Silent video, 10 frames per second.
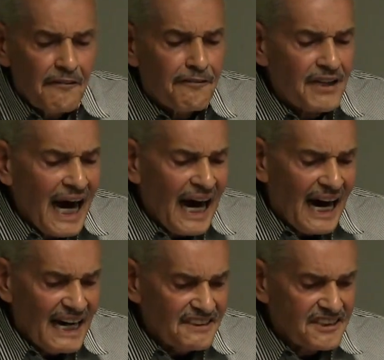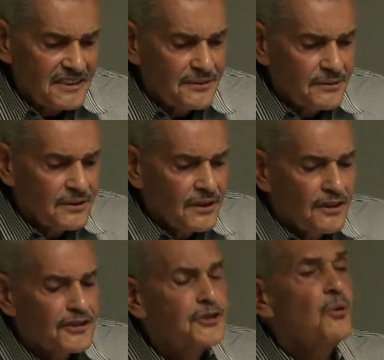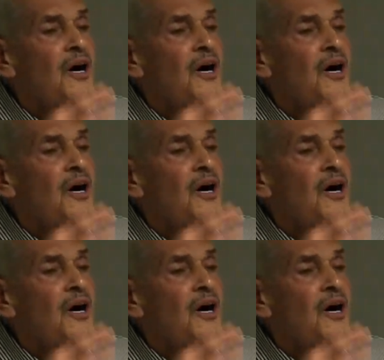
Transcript: flies to